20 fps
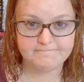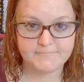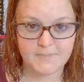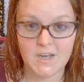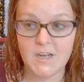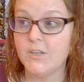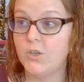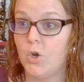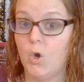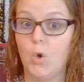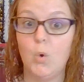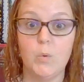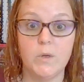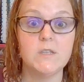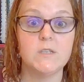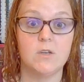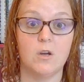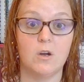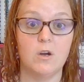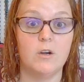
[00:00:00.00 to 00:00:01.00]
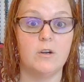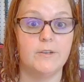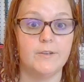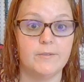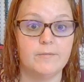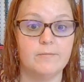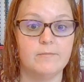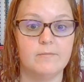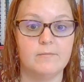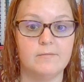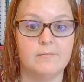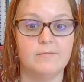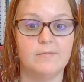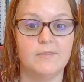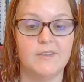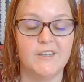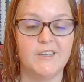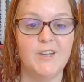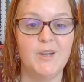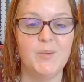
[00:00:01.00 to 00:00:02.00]
I know it's hard
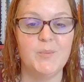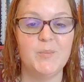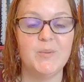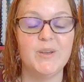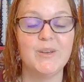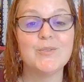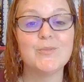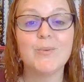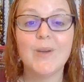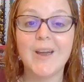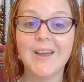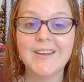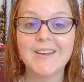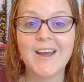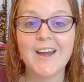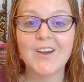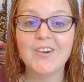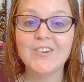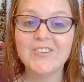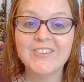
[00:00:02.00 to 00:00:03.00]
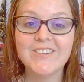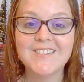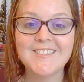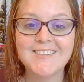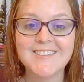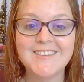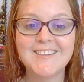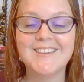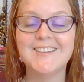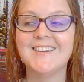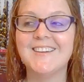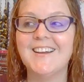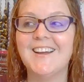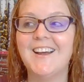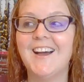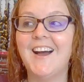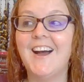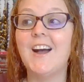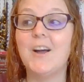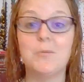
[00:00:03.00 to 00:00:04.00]
because right now
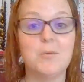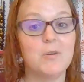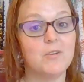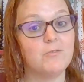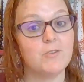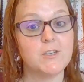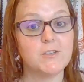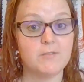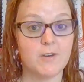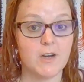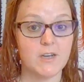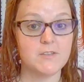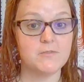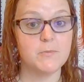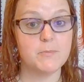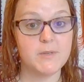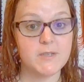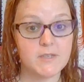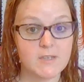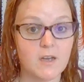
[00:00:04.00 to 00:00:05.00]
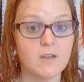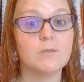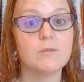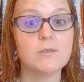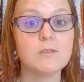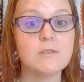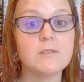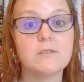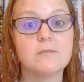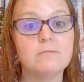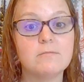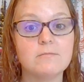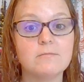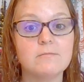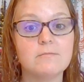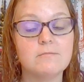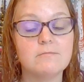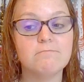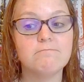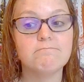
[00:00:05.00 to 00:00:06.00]
I want French fries from McDonald's.
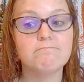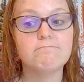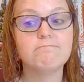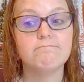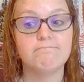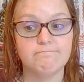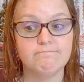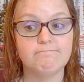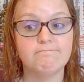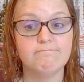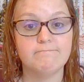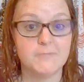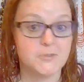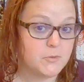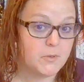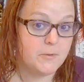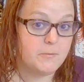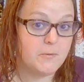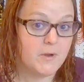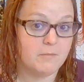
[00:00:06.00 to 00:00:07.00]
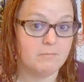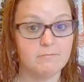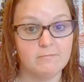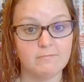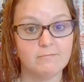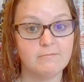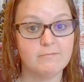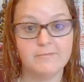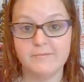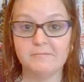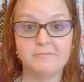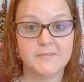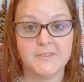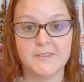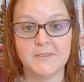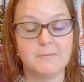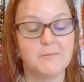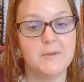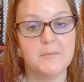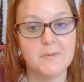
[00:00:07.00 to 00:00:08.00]
That's what I want.
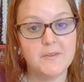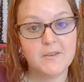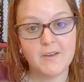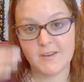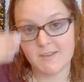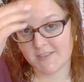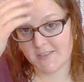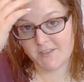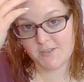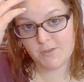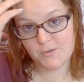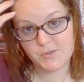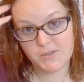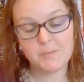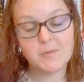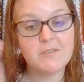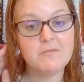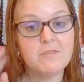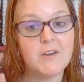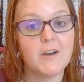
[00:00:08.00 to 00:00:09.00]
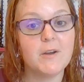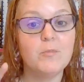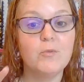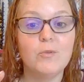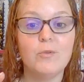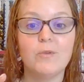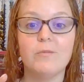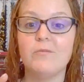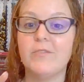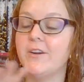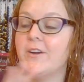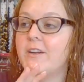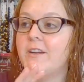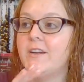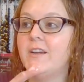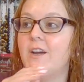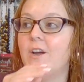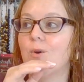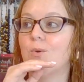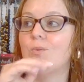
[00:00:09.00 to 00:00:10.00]
I'm gonna be honest. I told you I'd be very,
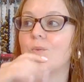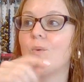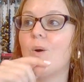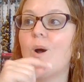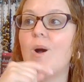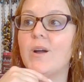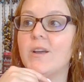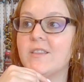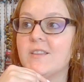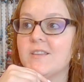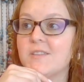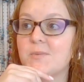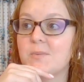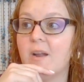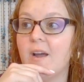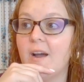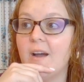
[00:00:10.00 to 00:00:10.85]
very raw in this one.